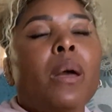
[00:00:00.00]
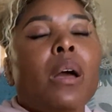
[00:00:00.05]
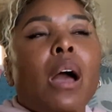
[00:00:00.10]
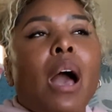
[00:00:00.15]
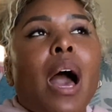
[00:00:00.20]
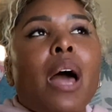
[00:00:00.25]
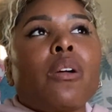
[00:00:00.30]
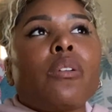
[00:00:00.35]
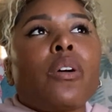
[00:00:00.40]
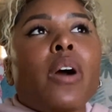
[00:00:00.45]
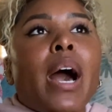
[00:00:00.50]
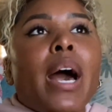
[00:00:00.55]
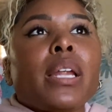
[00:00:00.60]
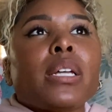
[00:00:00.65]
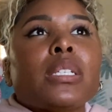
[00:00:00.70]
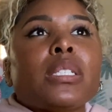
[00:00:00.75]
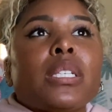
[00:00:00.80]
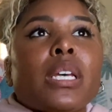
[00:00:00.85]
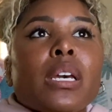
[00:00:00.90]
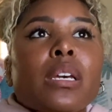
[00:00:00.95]
I don't know how to
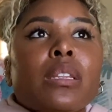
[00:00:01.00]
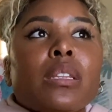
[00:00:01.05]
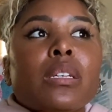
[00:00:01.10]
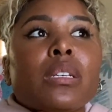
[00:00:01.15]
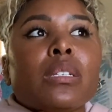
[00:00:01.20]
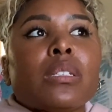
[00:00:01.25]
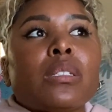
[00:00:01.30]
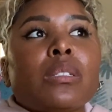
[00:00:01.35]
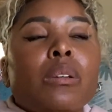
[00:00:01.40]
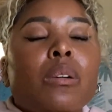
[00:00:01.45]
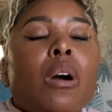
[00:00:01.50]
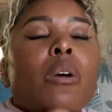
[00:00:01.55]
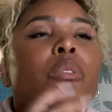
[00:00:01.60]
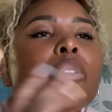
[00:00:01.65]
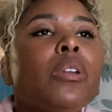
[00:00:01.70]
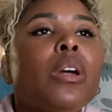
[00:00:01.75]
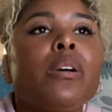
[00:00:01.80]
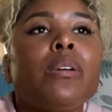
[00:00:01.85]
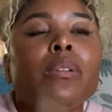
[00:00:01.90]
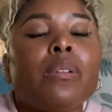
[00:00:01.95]
say this. Oh,
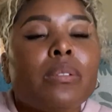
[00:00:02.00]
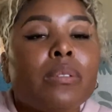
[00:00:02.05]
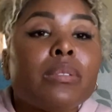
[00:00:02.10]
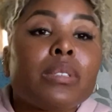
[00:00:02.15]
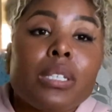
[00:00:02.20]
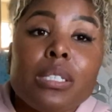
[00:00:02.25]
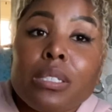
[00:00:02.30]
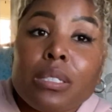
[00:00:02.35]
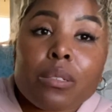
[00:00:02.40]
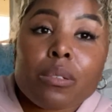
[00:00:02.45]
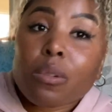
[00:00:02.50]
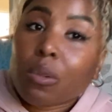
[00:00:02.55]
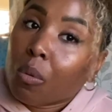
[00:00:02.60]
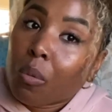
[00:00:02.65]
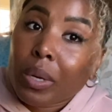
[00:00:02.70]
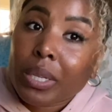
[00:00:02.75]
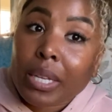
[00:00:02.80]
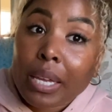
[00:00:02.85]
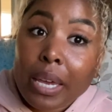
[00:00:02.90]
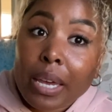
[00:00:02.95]
you know this.
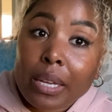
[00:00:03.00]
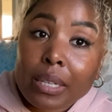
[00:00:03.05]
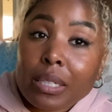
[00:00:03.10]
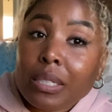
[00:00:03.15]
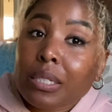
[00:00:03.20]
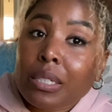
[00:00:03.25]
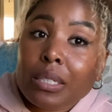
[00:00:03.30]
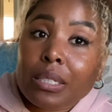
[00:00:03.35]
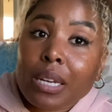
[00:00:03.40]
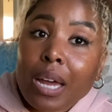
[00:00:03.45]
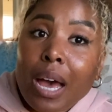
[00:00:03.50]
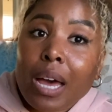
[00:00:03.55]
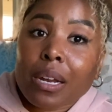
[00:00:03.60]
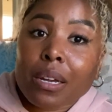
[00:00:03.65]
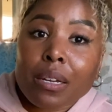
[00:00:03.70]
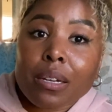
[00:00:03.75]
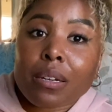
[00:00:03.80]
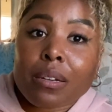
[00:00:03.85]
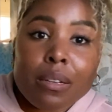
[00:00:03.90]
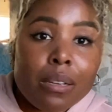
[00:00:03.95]
What the heck? This is not
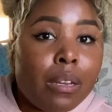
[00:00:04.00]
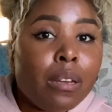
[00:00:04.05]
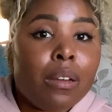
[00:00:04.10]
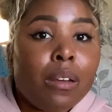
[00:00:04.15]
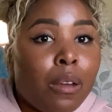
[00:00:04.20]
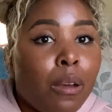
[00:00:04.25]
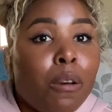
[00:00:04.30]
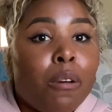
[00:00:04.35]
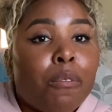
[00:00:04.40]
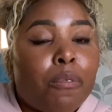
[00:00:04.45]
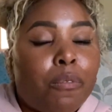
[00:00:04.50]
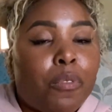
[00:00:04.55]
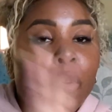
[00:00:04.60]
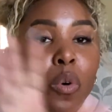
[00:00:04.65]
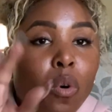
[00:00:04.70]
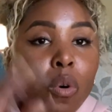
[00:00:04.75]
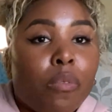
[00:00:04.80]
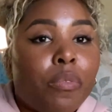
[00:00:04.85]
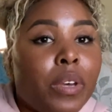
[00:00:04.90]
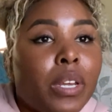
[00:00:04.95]
a
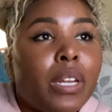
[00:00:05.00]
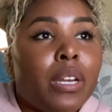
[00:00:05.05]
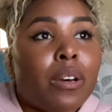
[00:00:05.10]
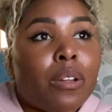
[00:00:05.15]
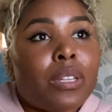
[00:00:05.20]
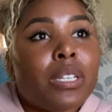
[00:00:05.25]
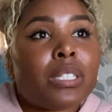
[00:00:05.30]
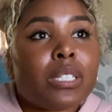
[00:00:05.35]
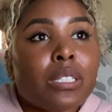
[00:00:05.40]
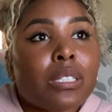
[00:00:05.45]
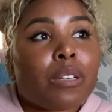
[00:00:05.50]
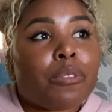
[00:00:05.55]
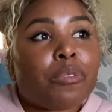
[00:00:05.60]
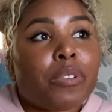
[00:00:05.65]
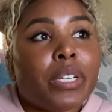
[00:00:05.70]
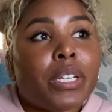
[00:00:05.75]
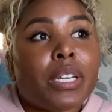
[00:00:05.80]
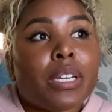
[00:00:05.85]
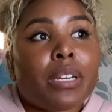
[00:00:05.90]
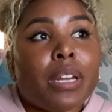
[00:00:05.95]
full video. This is a
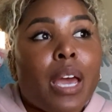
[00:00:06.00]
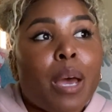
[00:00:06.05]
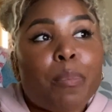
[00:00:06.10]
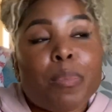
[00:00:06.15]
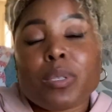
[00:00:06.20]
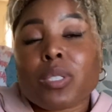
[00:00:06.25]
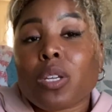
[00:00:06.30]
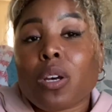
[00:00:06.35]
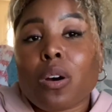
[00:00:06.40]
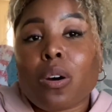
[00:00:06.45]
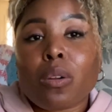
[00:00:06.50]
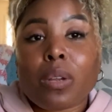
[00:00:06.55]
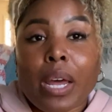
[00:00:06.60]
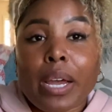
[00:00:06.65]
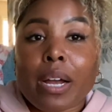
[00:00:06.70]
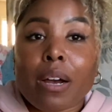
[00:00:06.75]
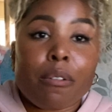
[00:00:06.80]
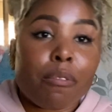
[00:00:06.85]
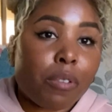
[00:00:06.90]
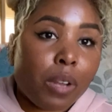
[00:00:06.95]
freaking episode,
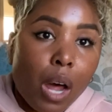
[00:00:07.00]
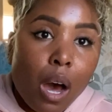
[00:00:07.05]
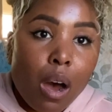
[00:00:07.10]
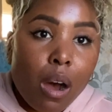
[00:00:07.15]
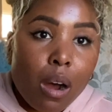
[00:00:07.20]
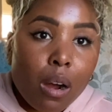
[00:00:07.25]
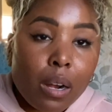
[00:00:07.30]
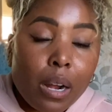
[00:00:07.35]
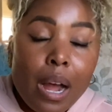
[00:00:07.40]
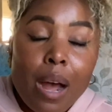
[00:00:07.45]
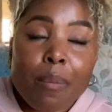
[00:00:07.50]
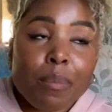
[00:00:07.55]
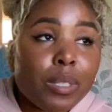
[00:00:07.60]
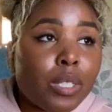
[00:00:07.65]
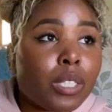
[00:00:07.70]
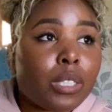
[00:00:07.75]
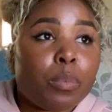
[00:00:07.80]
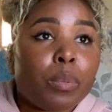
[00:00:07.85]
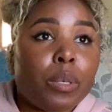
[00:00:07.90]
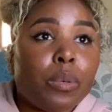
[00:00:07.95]
like a vlog. I'm gonna
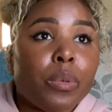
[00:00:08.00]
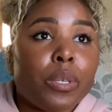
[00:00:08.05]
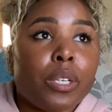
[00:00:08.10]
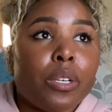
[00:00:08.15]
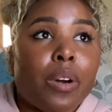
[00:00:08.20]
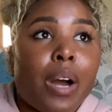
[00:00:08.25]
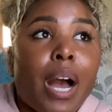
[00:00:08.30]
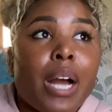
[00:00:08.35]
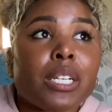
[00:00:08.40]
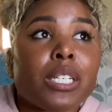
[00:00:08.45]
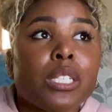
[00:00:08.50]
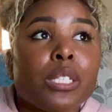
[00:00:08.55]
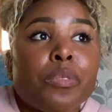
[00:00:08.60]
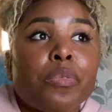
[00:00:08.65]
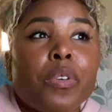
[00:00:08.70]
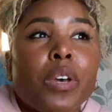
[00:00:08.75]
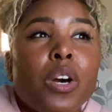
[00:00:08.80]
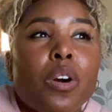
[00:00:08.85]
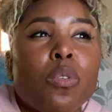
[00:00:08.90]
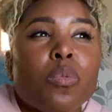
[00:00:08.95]
just be real. I just
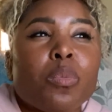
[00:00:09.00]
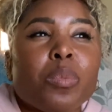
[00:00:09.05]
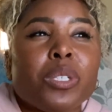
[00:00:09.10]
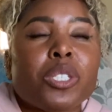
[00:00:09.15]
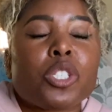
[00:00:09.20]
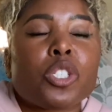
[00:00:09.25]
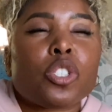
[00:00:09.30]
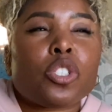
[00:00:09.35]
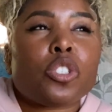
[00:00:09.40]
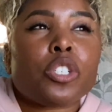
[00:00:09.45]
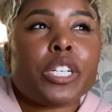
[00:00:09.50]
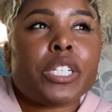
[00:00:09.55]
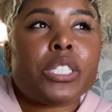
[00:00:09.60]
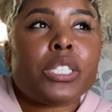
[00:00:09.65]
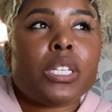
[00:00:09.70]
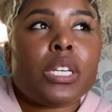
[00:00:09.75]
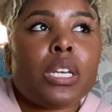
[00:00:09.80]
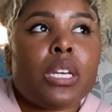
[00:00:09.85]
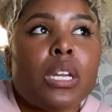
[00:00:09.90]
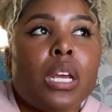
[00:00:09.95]
felt
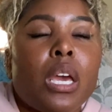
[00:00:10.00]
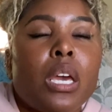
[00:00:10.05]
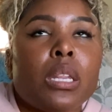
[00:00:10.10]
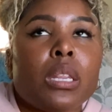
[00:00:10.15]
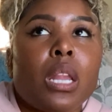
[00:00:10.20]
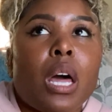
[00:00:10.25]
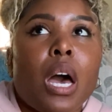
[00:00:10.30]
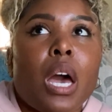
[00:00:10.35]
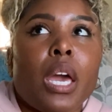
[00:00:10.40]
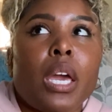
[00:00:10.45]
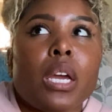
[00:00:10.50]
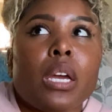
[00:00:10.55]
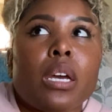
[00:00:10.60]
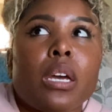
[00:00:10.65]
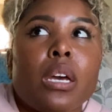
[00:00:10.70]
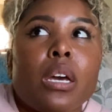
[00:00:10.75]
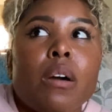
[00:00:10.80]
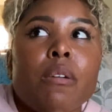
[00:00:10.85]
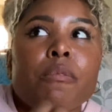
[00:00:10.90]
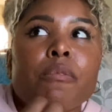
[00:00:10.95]
restricted and
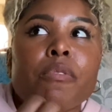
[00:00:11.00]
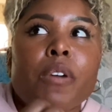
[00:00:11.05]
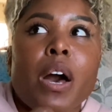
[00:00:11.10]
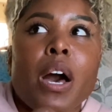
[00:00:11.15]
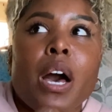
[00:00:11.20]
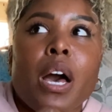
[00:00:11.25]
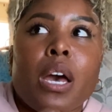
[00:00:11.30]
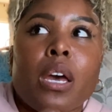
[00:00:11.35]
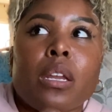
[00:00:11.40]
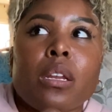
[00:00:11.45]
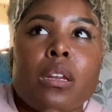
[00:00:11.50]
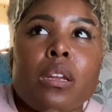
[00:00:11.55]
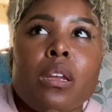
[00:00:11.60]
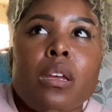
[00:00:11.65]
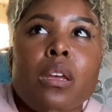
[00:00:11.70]
like confined.